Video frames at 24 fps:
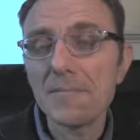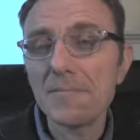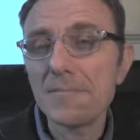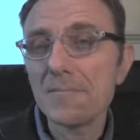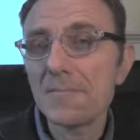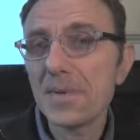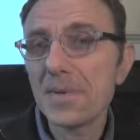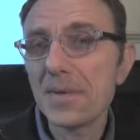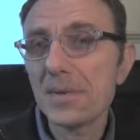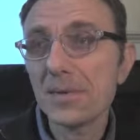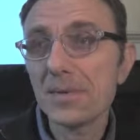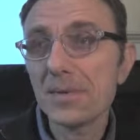
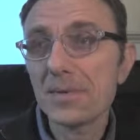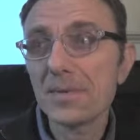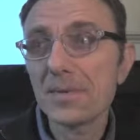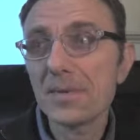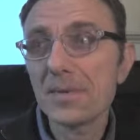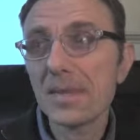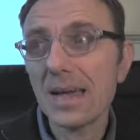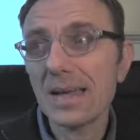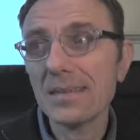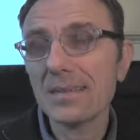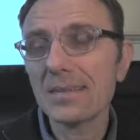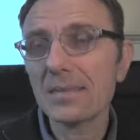because
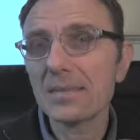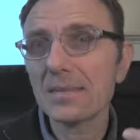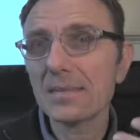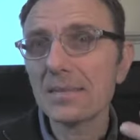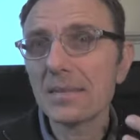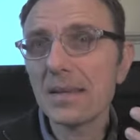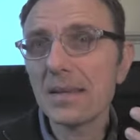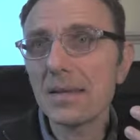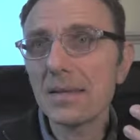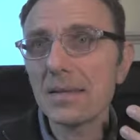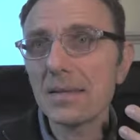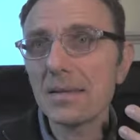that
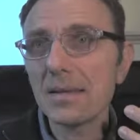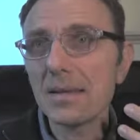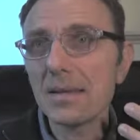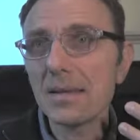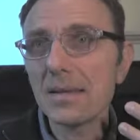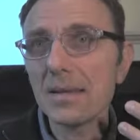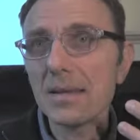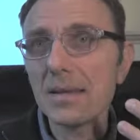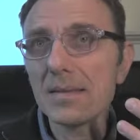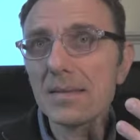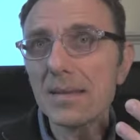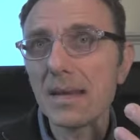
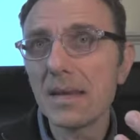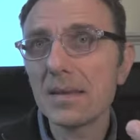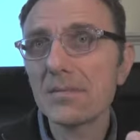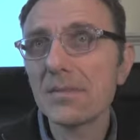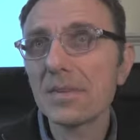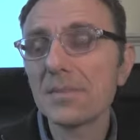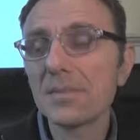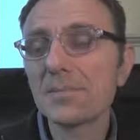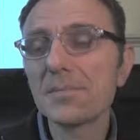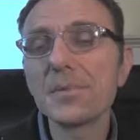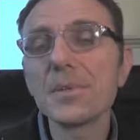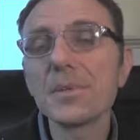is kind of a
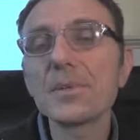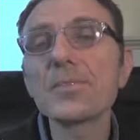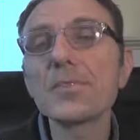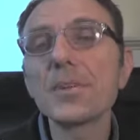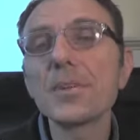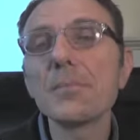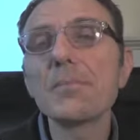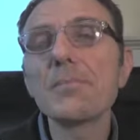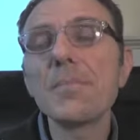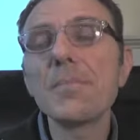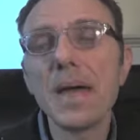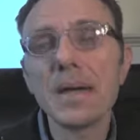
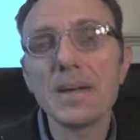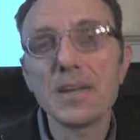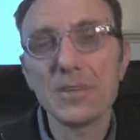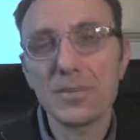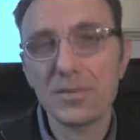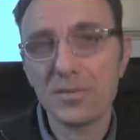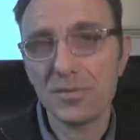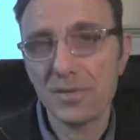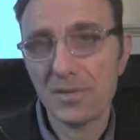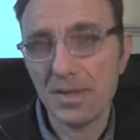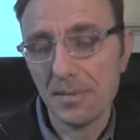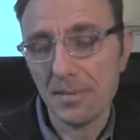spiritual baggage
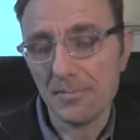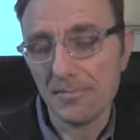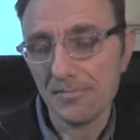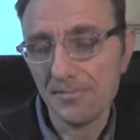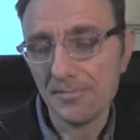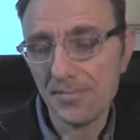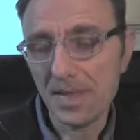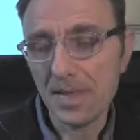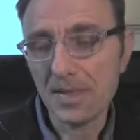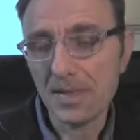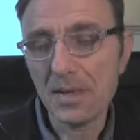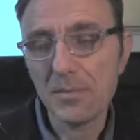for them,
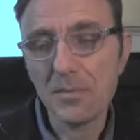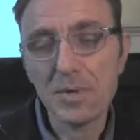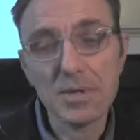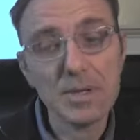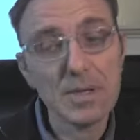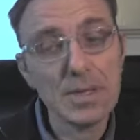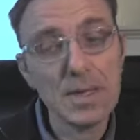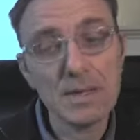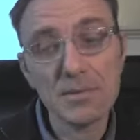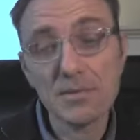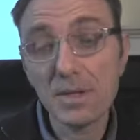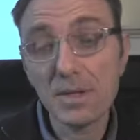and they want to
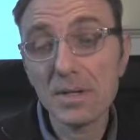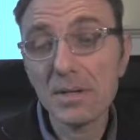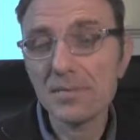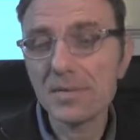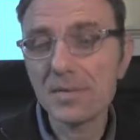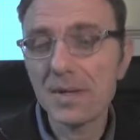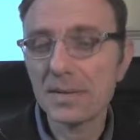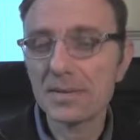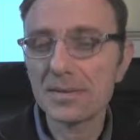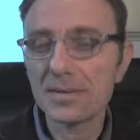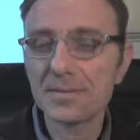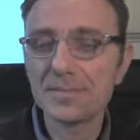get rid of
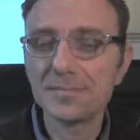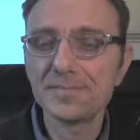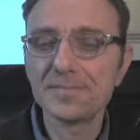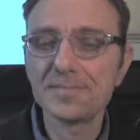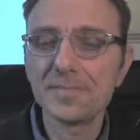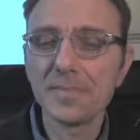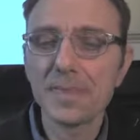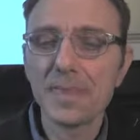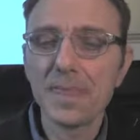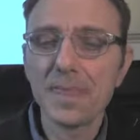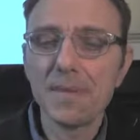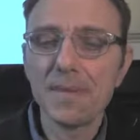that.
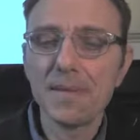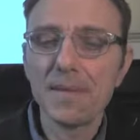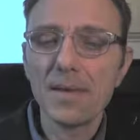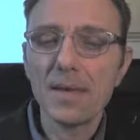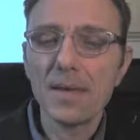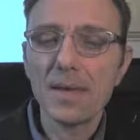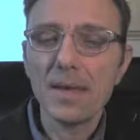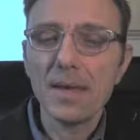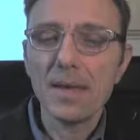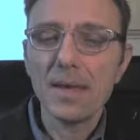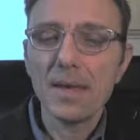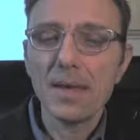
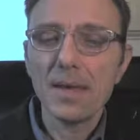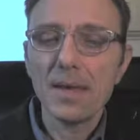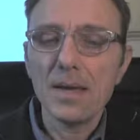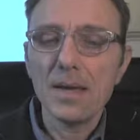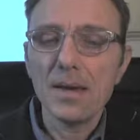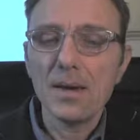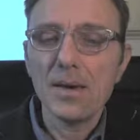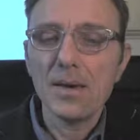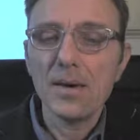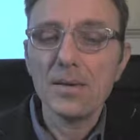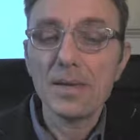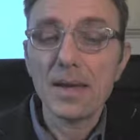
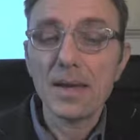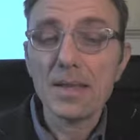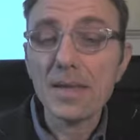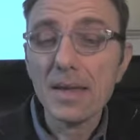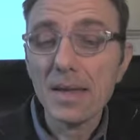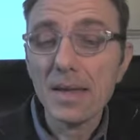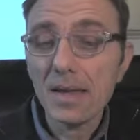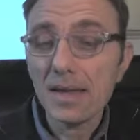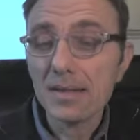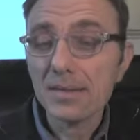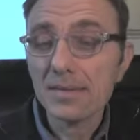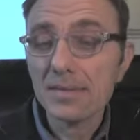On the other
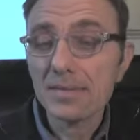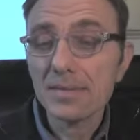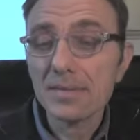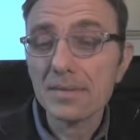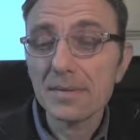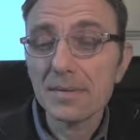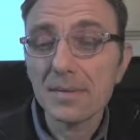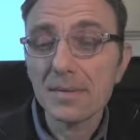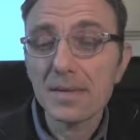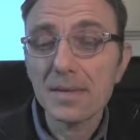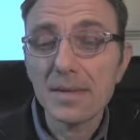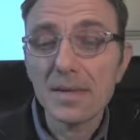hand,
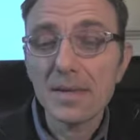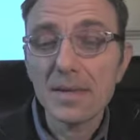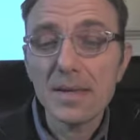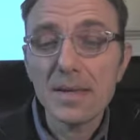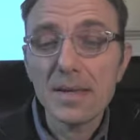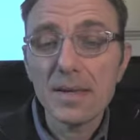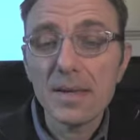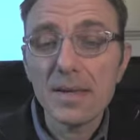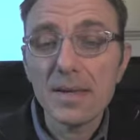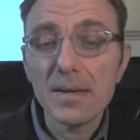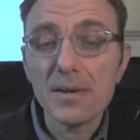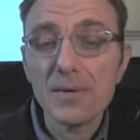
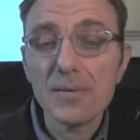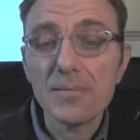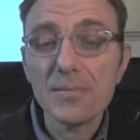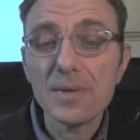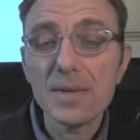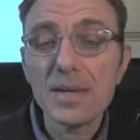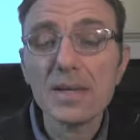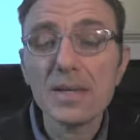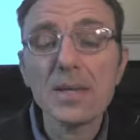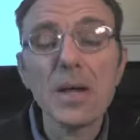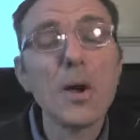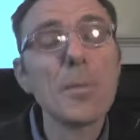we
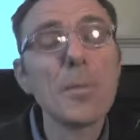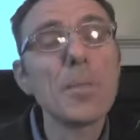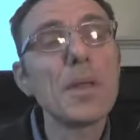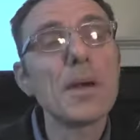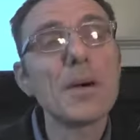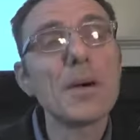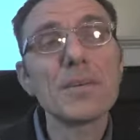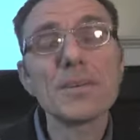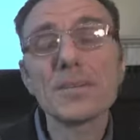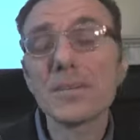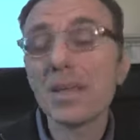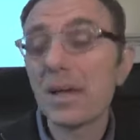can open
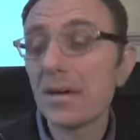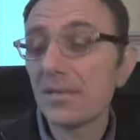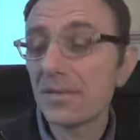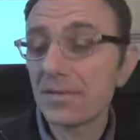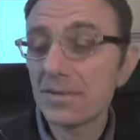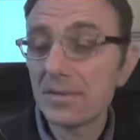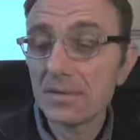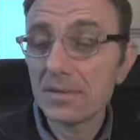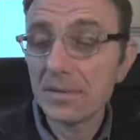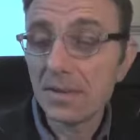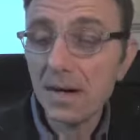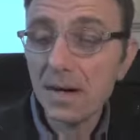ourselves
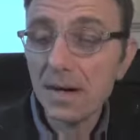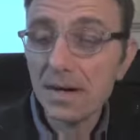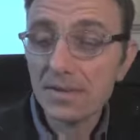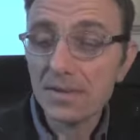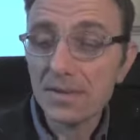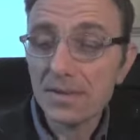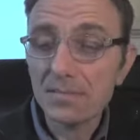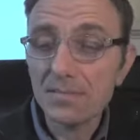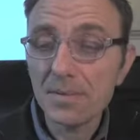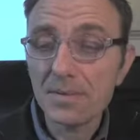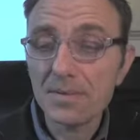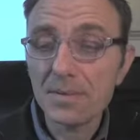to God's
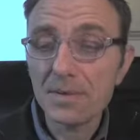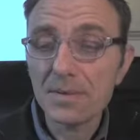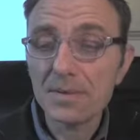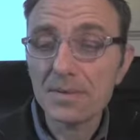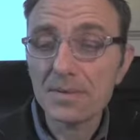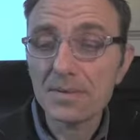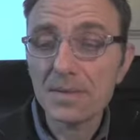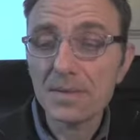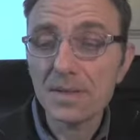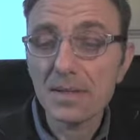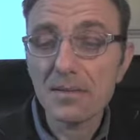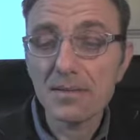
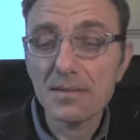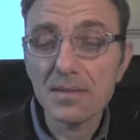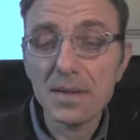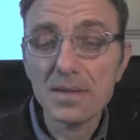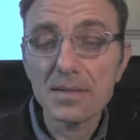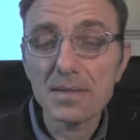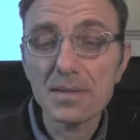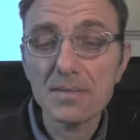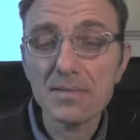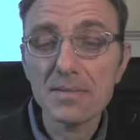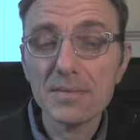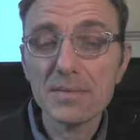Spirit in
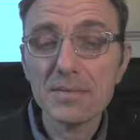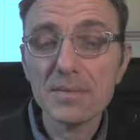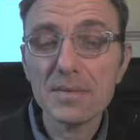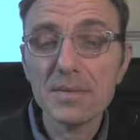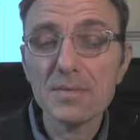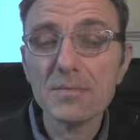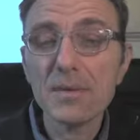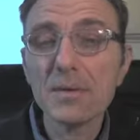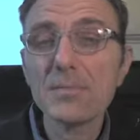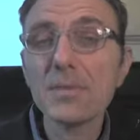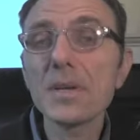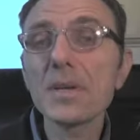creativity
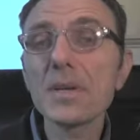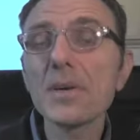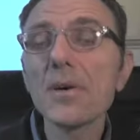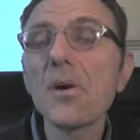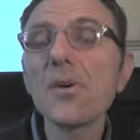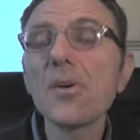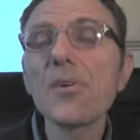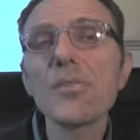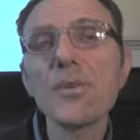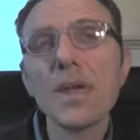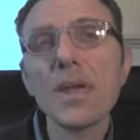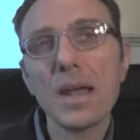when we
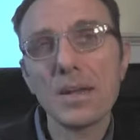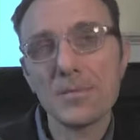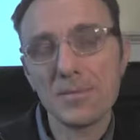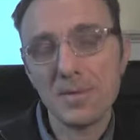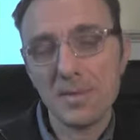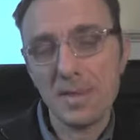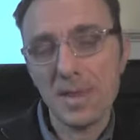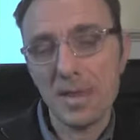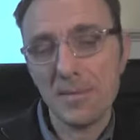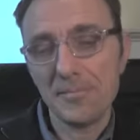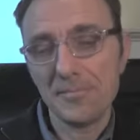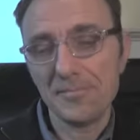co-create
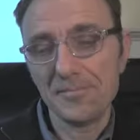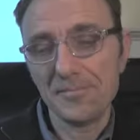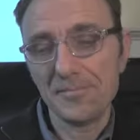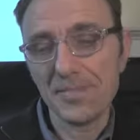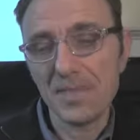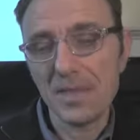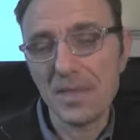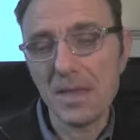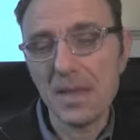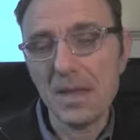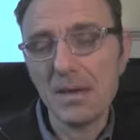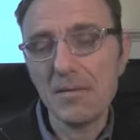with Him,
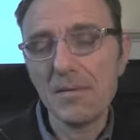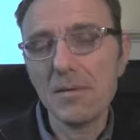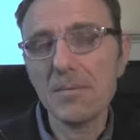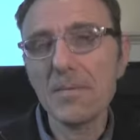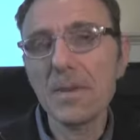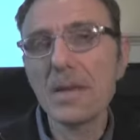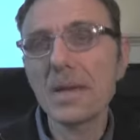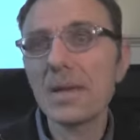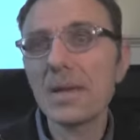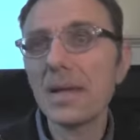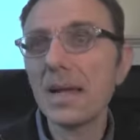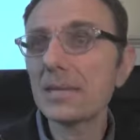when
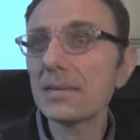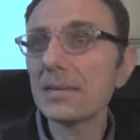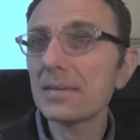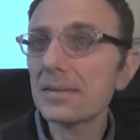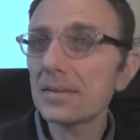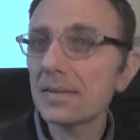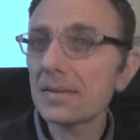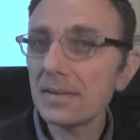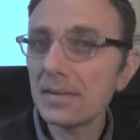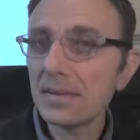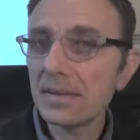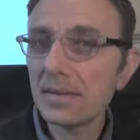we
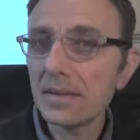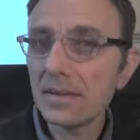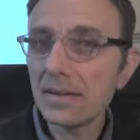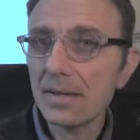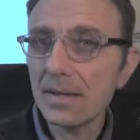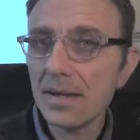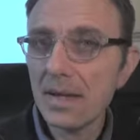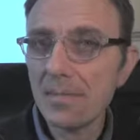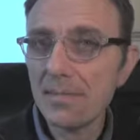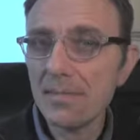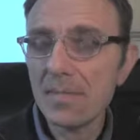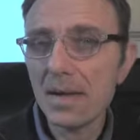let
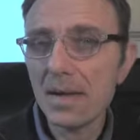Him